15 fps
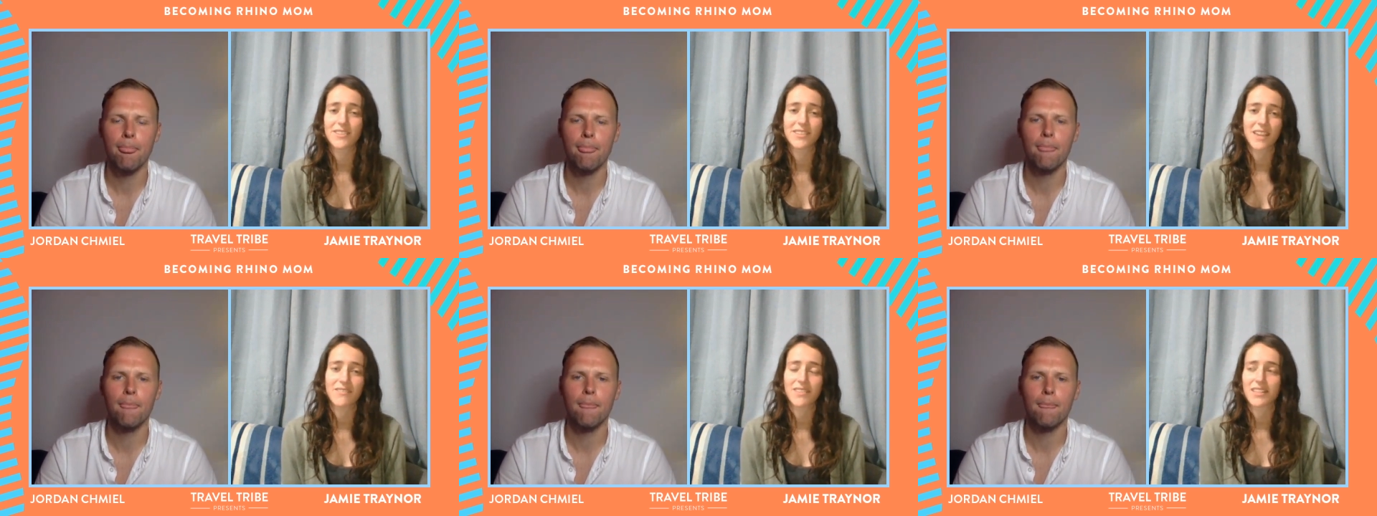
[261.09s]

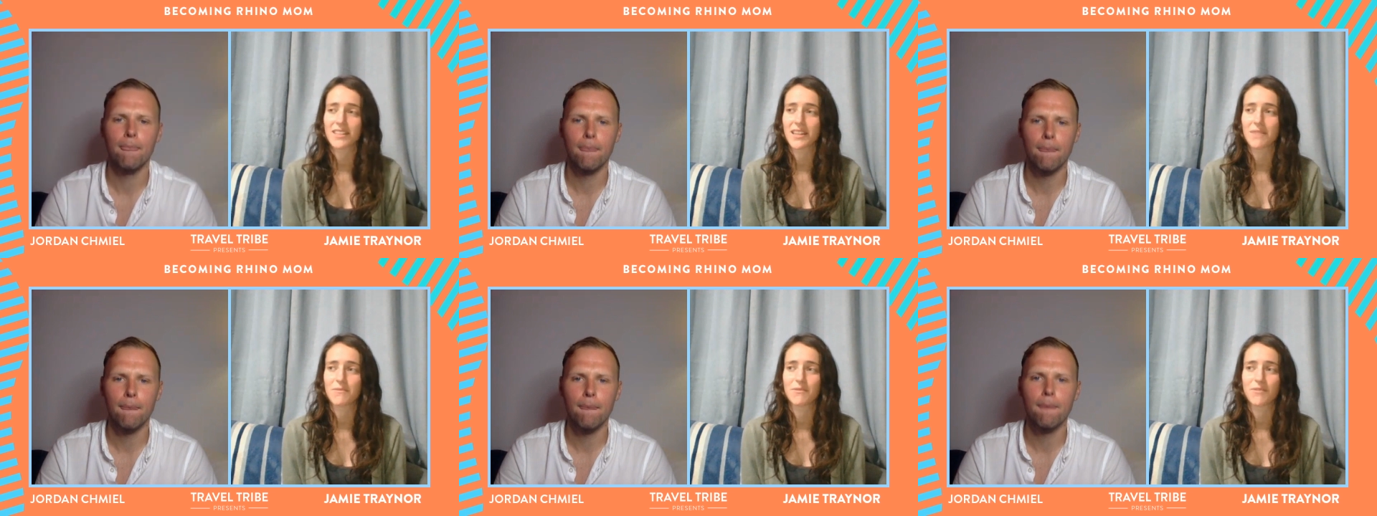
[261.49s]
Speaker 1: and
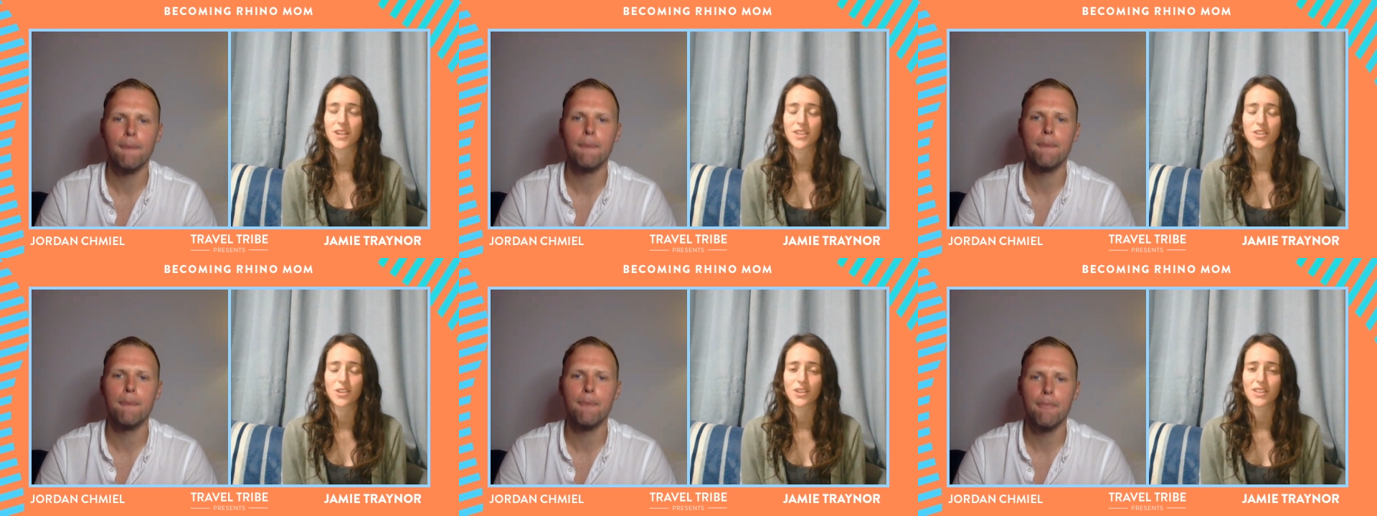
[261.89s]
saving them and
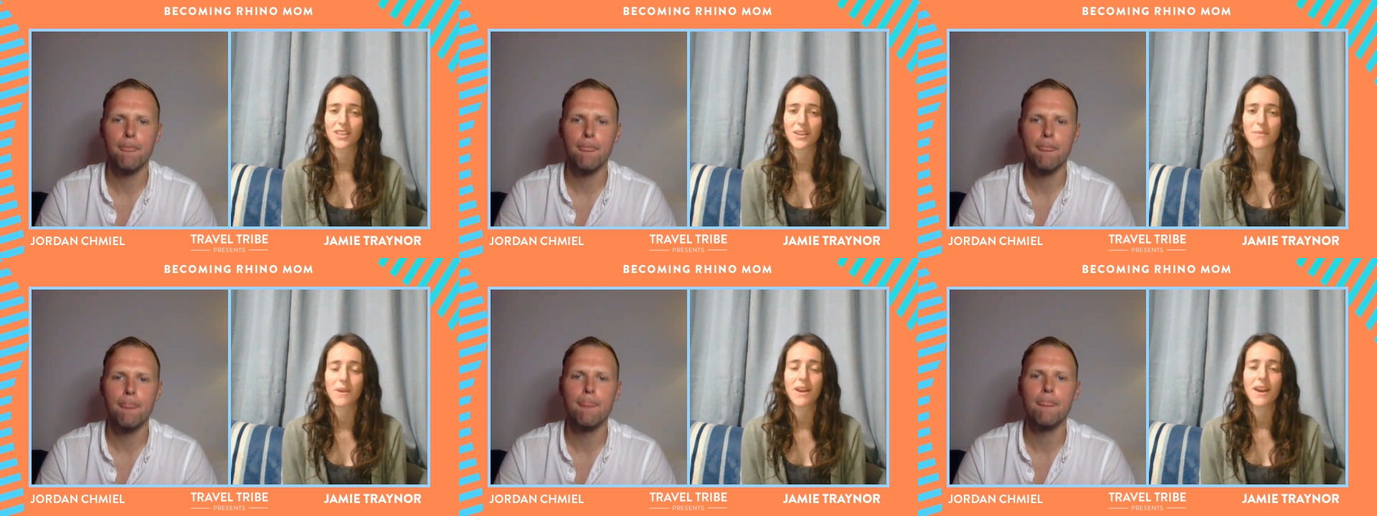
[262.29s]
rescuing
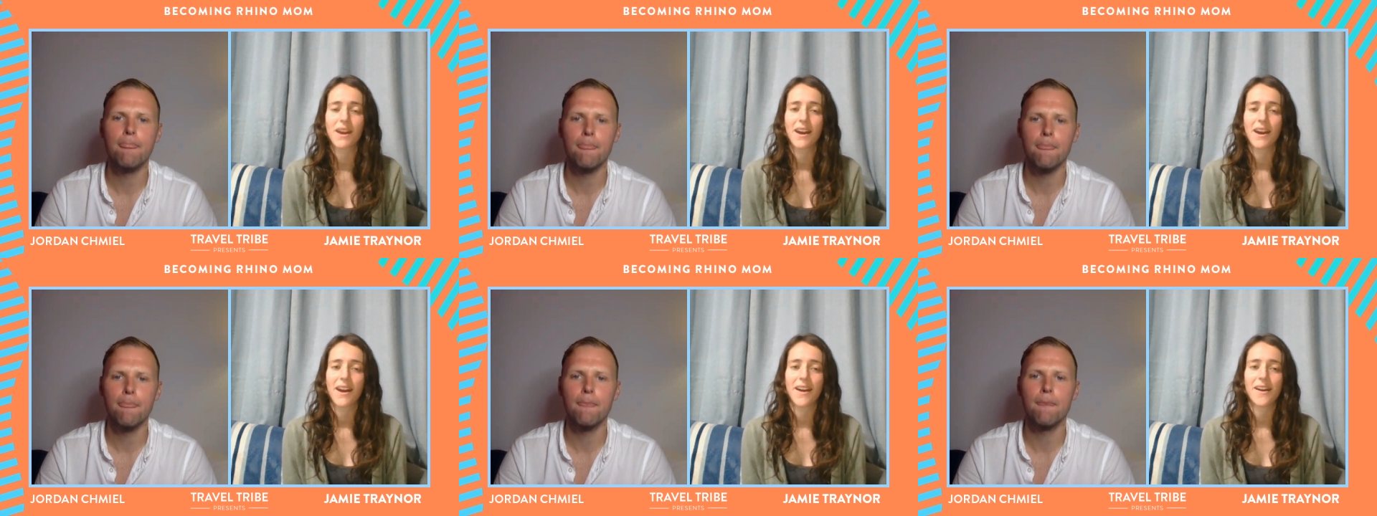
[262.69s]
them.
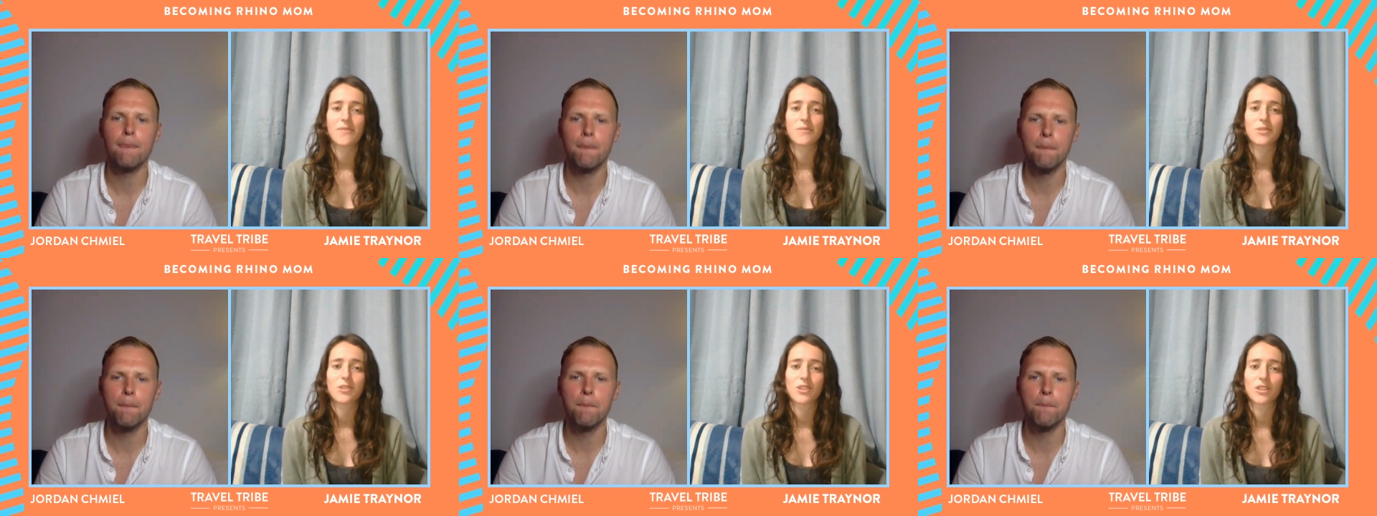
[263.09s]

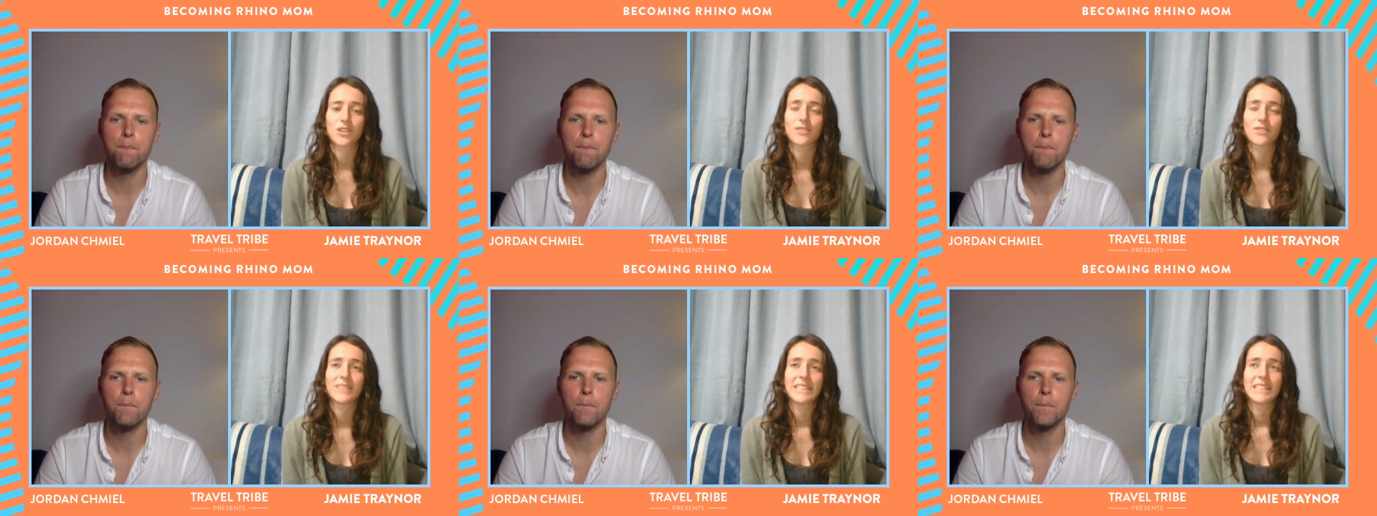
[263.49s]
Um, mm-hmm.
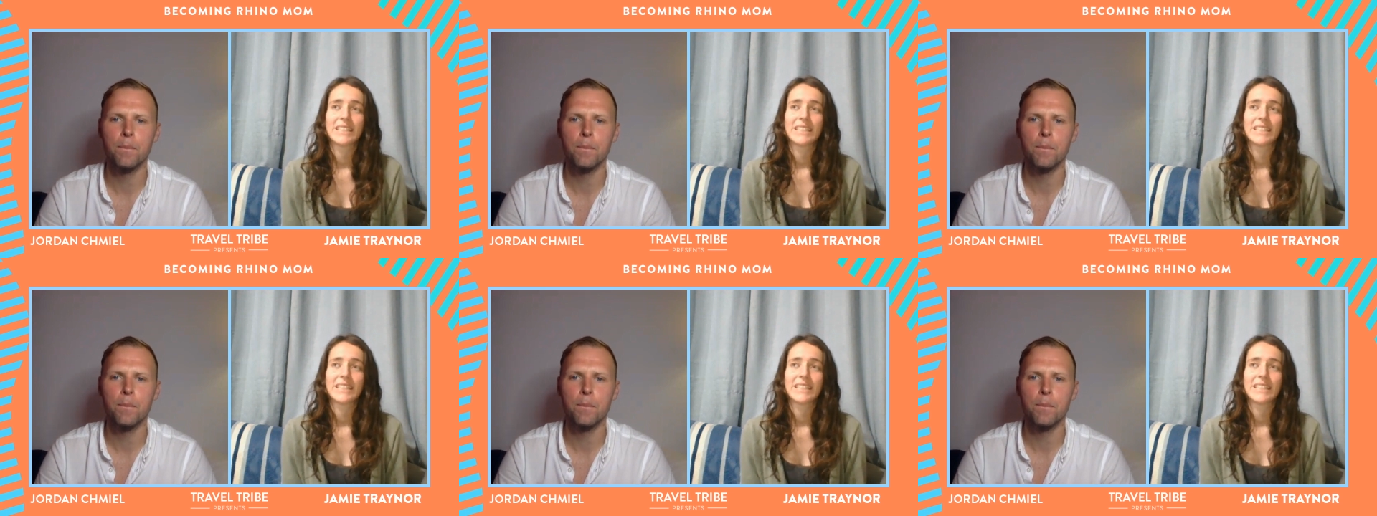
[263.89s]
So,